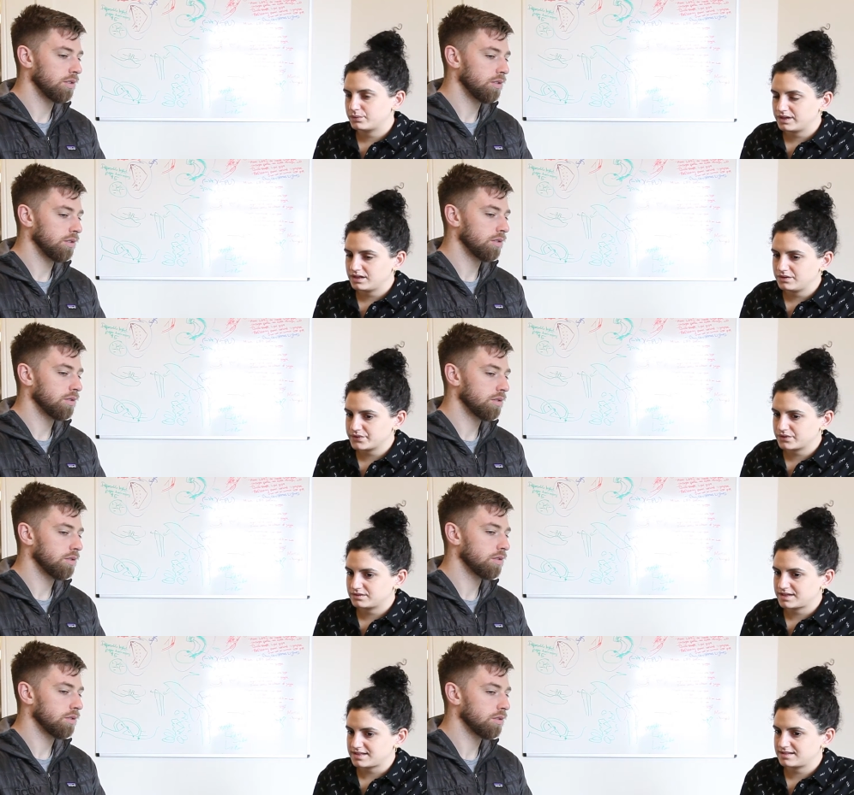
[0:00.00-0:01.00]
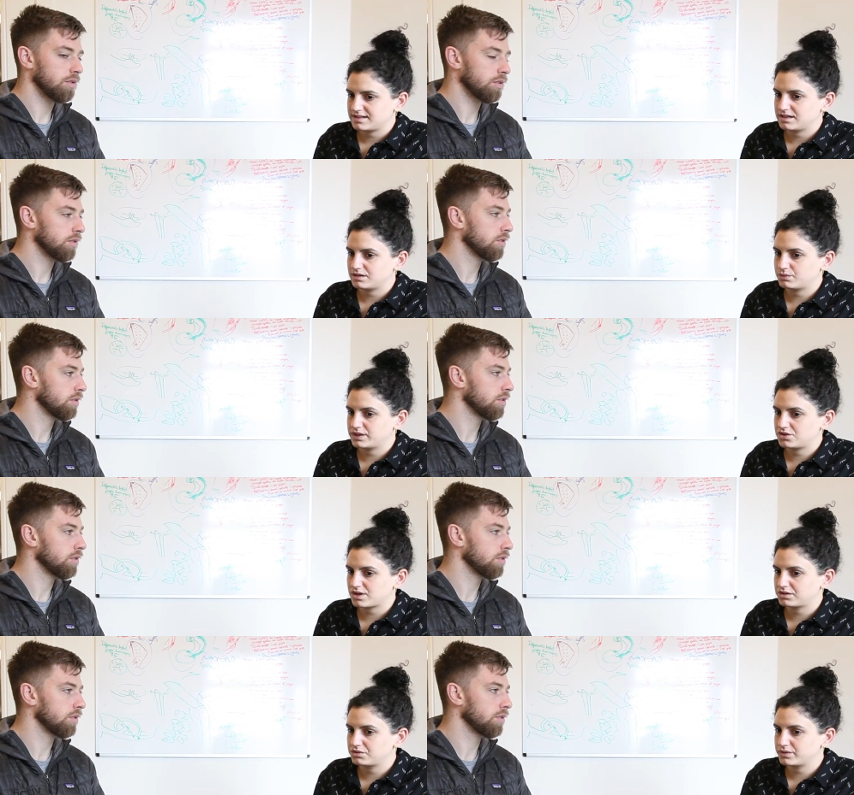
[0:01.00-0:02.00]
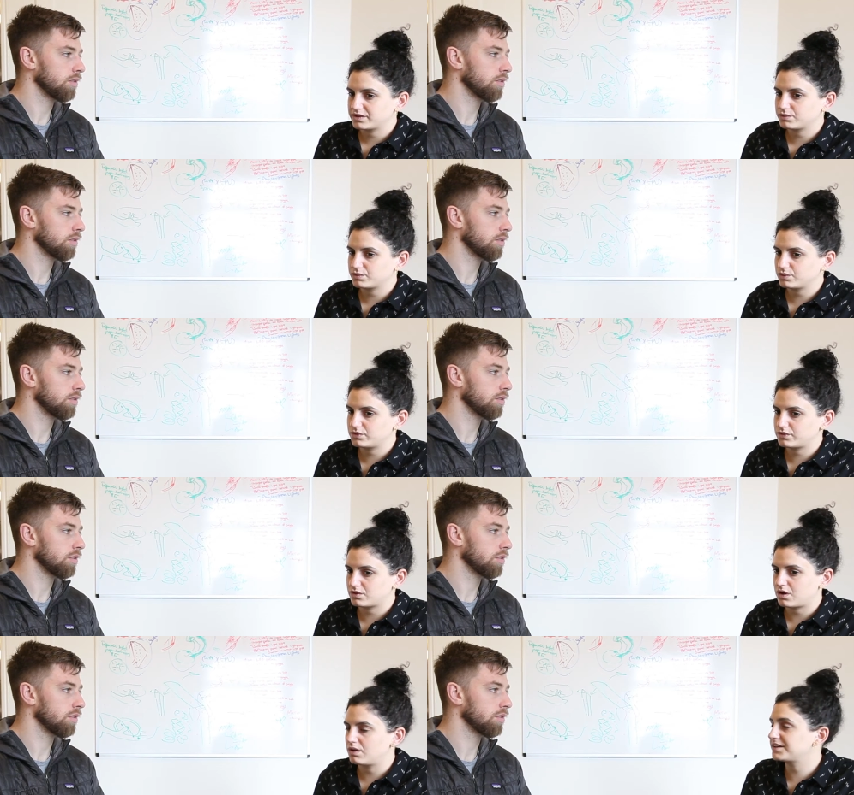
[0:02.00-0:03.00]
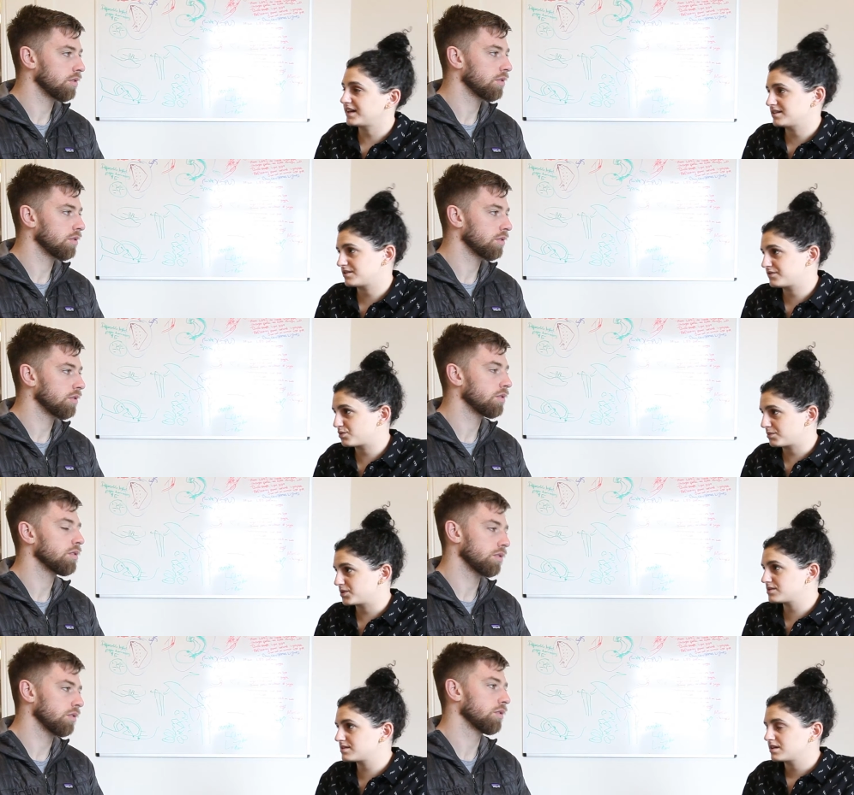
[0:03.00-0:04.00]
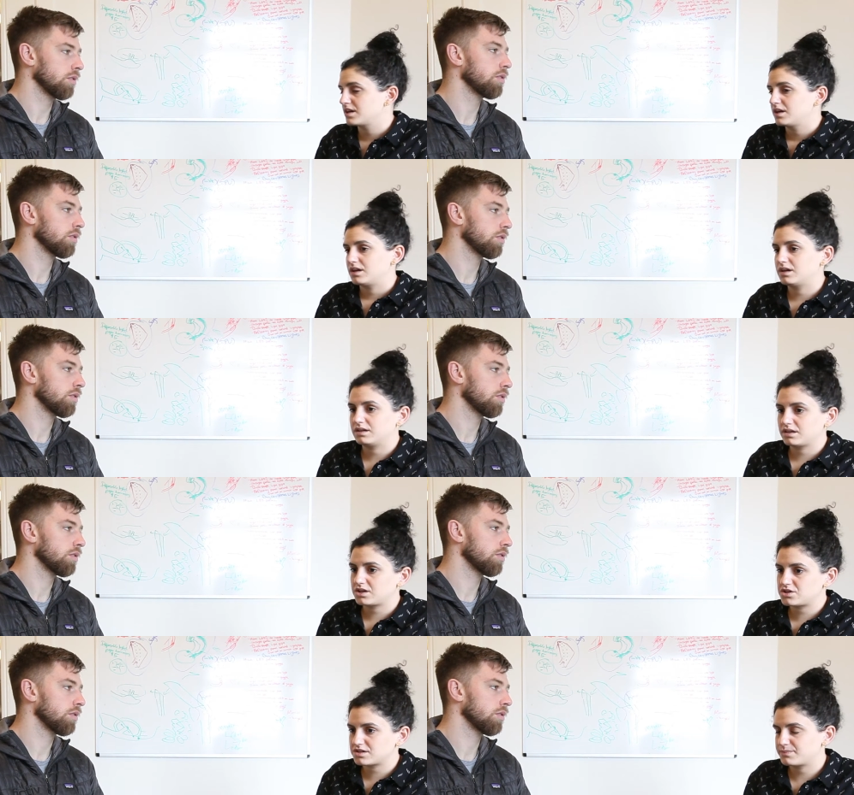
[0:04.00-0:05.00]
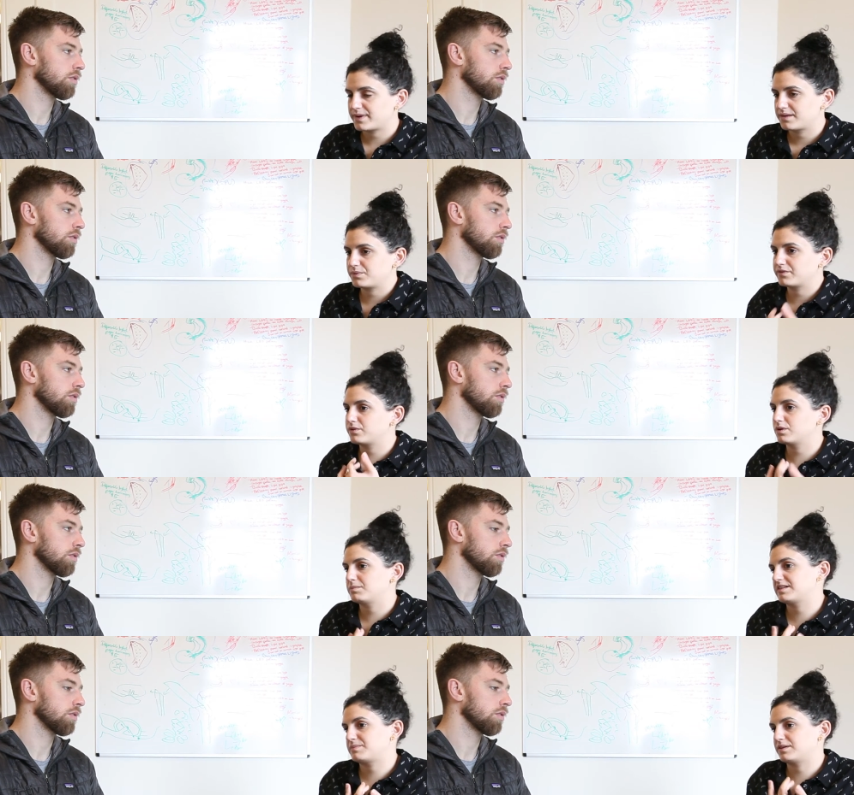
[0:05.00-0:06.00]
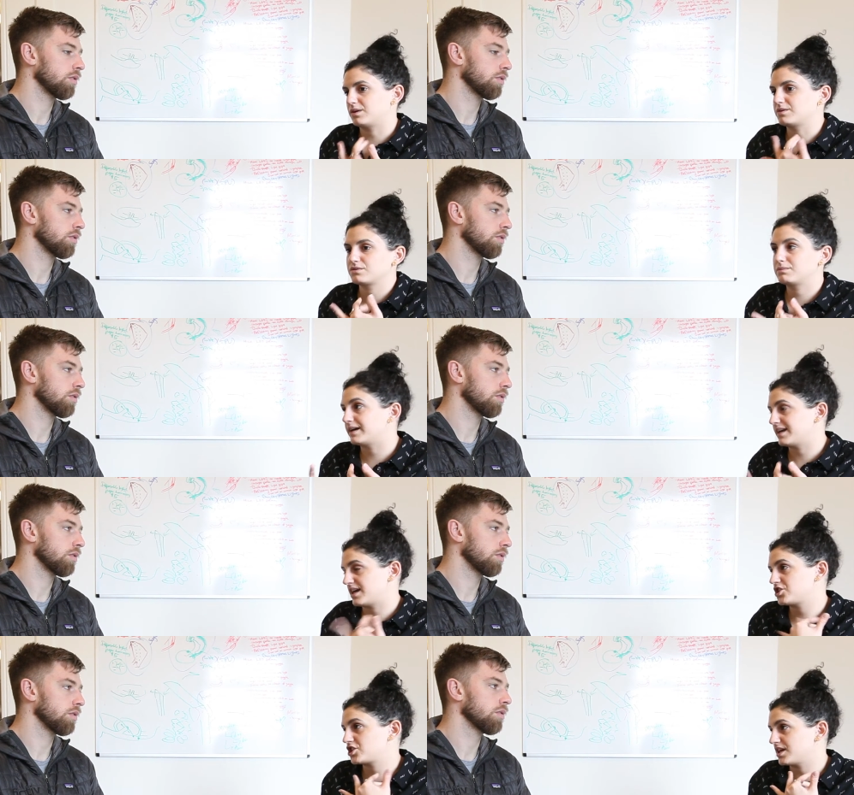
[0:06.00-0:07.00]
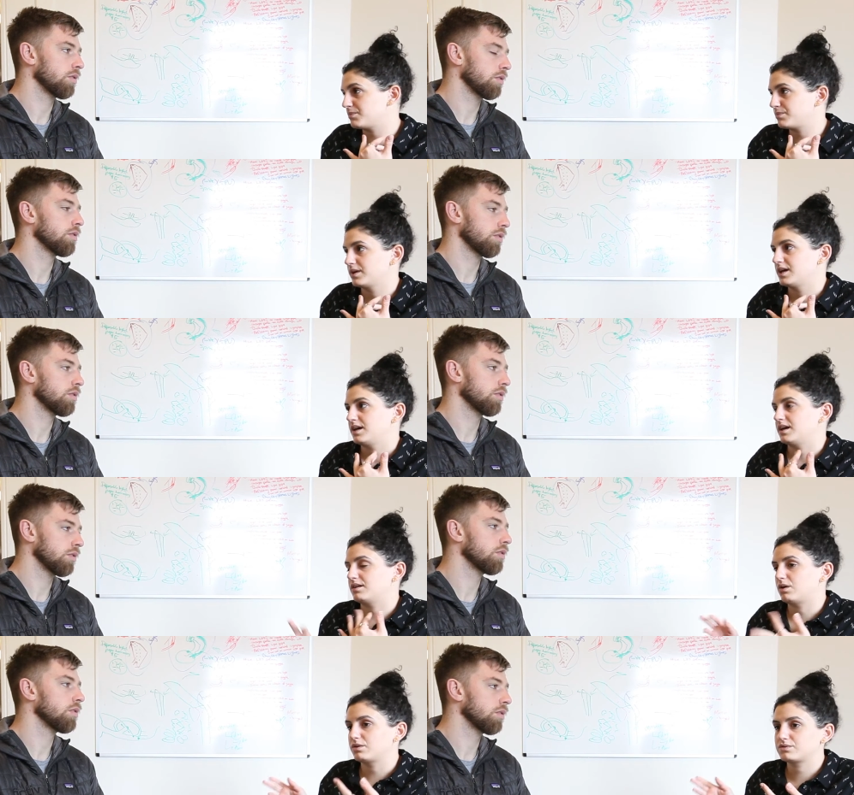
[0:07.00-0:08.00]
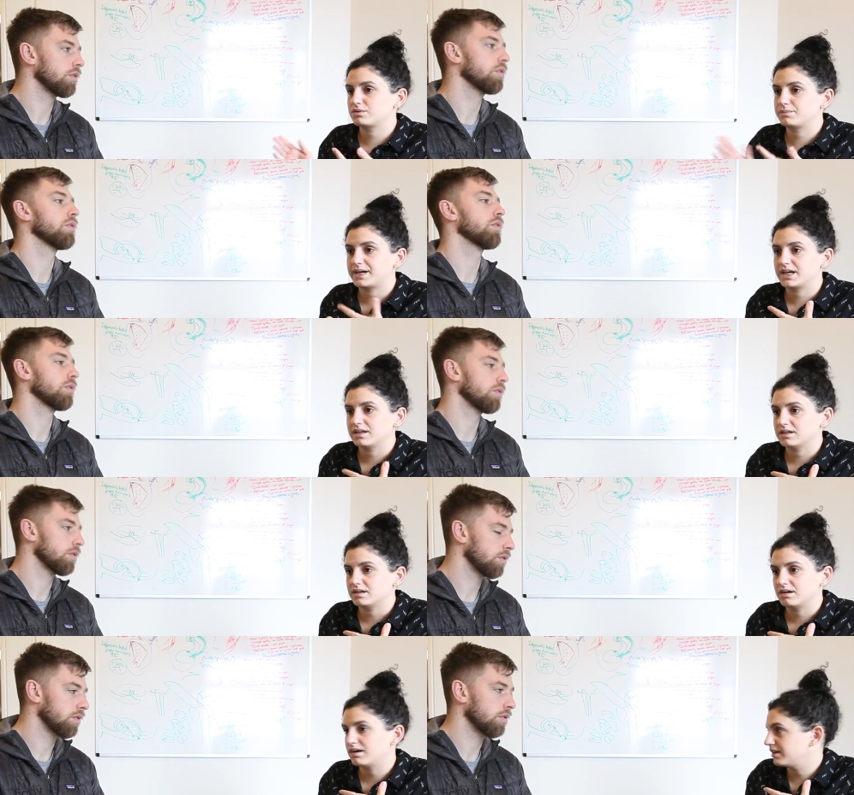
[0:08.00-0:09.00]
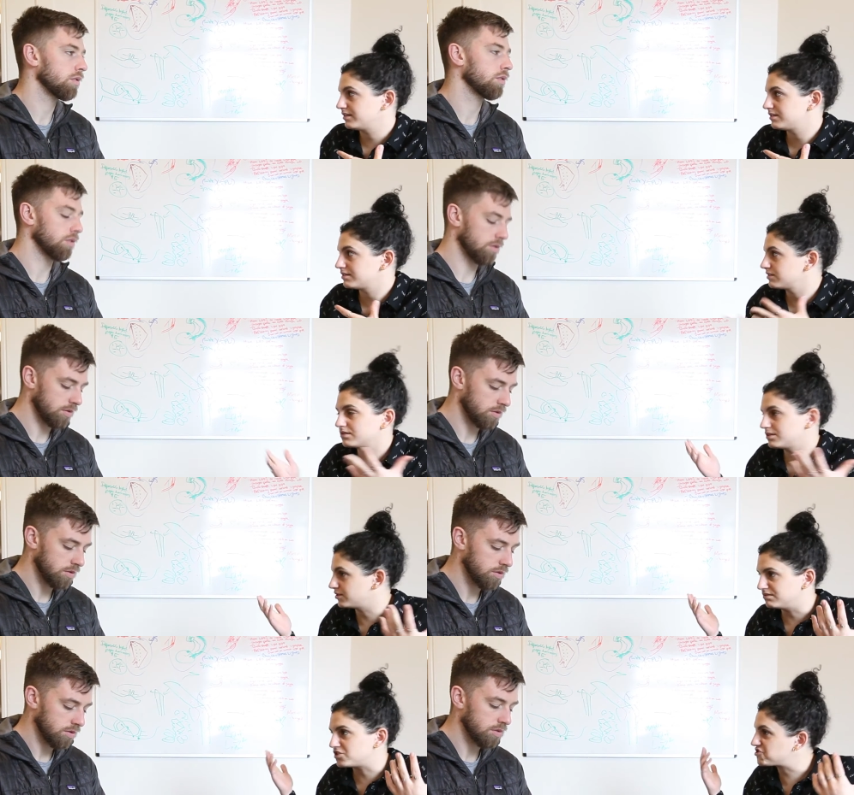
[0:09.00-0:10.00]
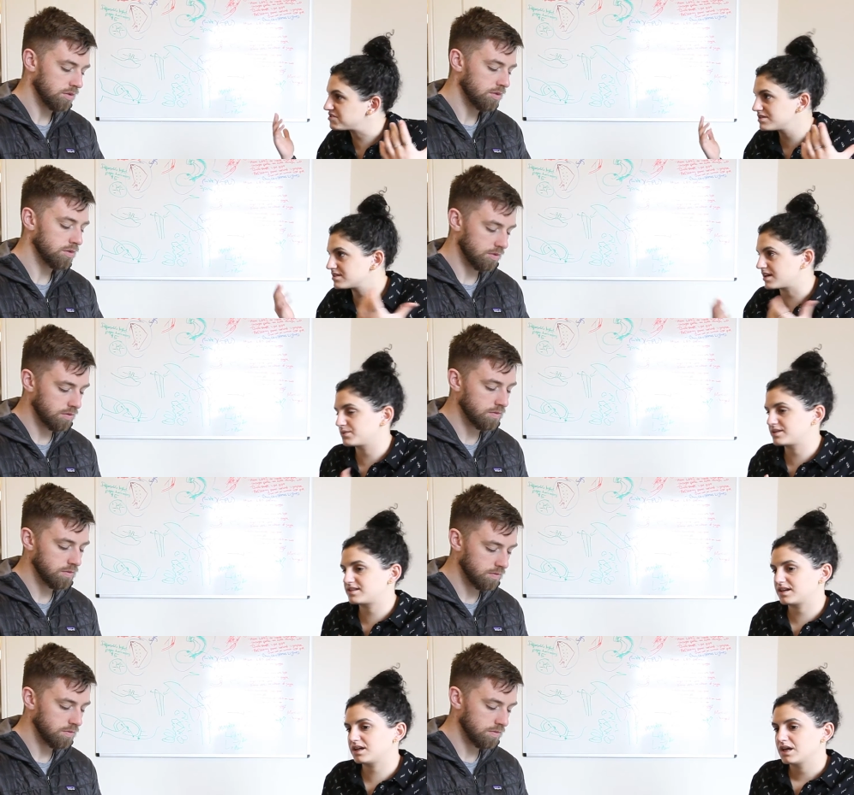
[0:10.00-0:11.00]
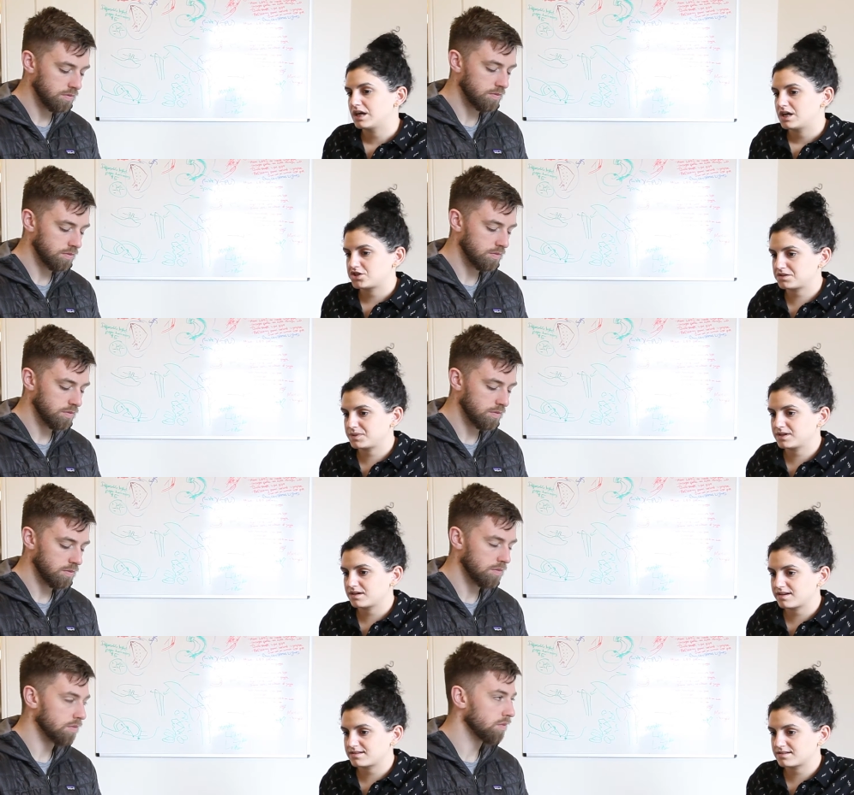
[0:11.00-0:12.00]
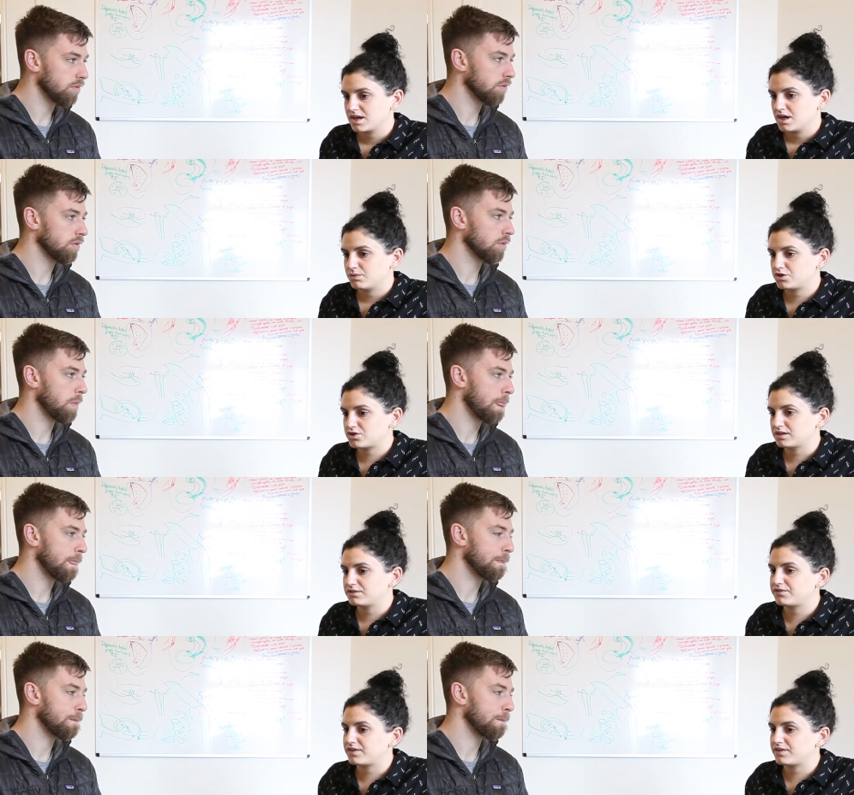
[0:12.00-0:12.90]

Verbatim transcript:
Speaker 1: real user testing. We try to recruit all kinds of swimmers, uh, not just by performance, but also by head shape and also by uh, heart conditions, I would say, just because we try to